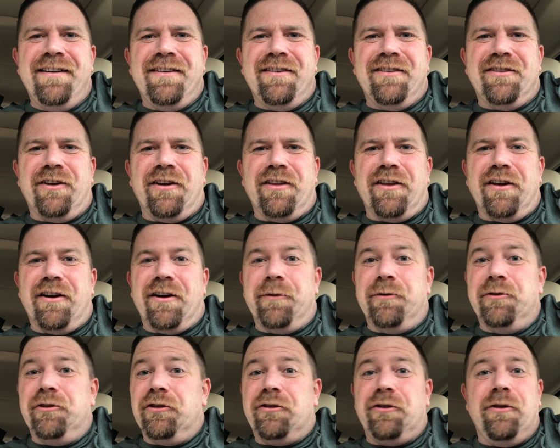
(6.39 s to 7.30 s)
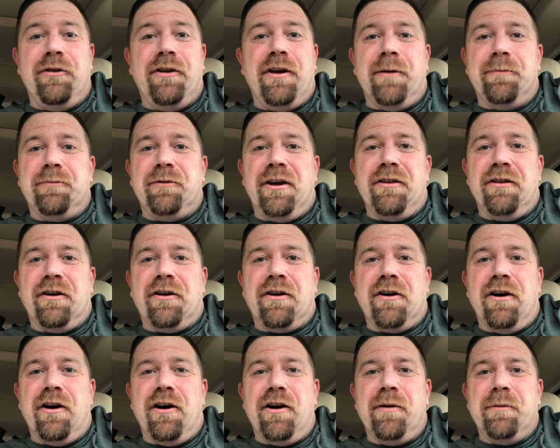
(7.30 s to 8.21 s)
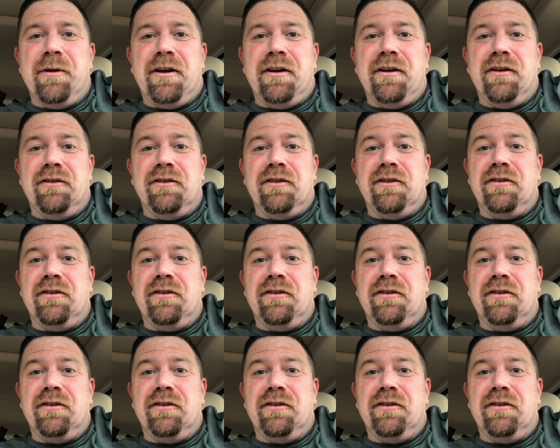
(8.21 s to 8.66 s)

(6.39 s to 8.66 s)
So I thought I would just do the update in the car because